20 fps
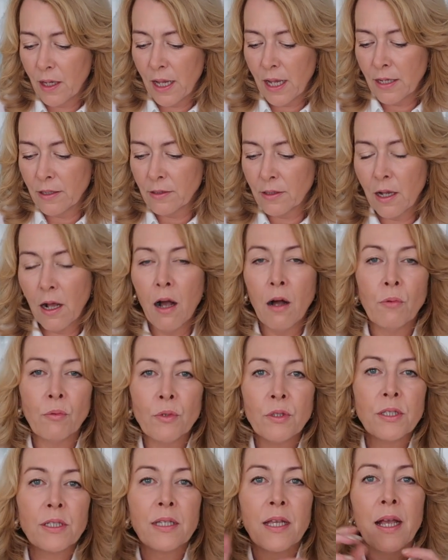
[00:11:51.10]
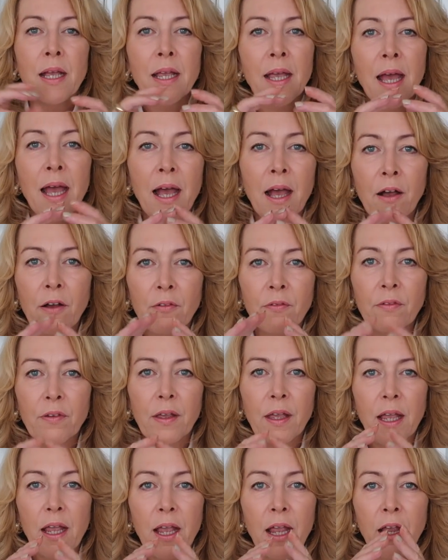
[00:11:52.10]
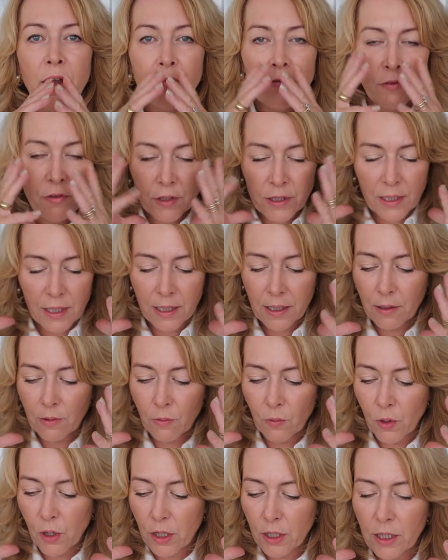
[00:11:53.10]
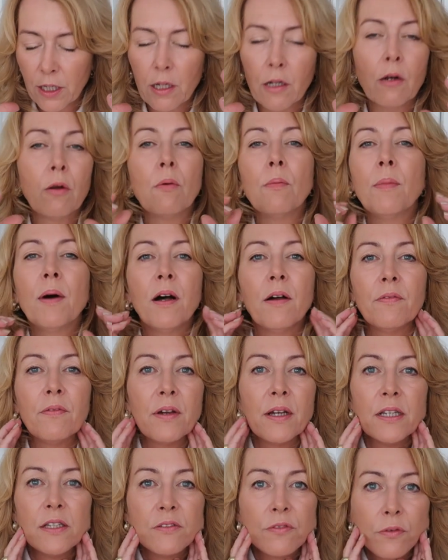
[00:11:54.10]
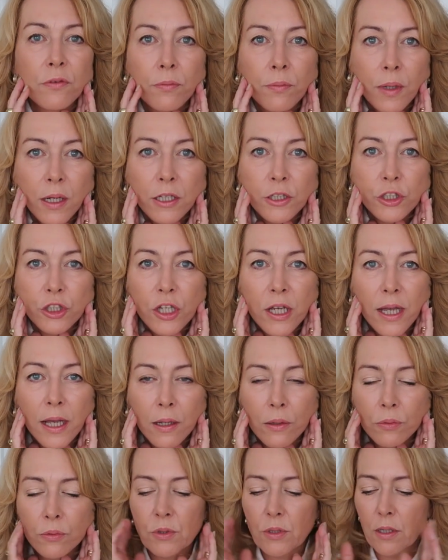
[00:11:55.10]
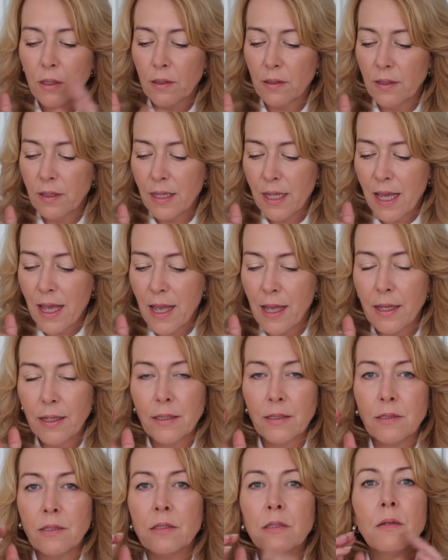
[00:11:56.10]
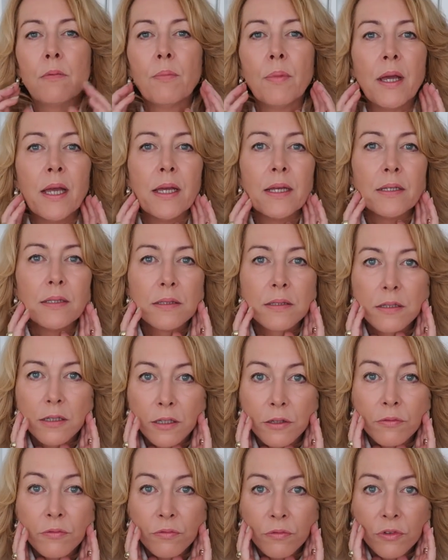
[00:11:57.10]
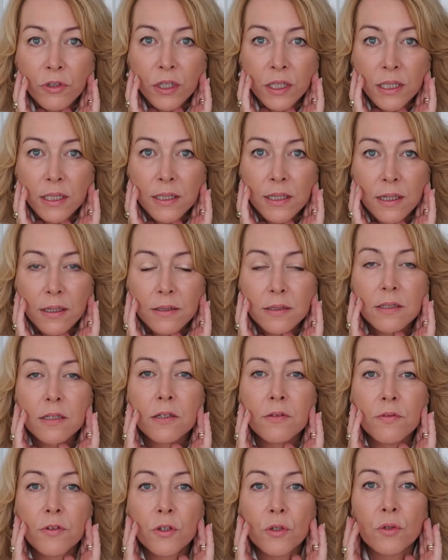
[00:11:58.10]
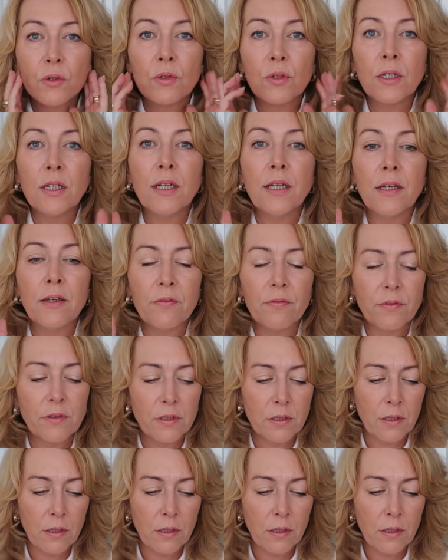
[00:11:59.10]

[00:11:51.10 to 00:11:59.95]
and I would say out of everything working on my face for my jowls, that is the best. It really does give a good lift,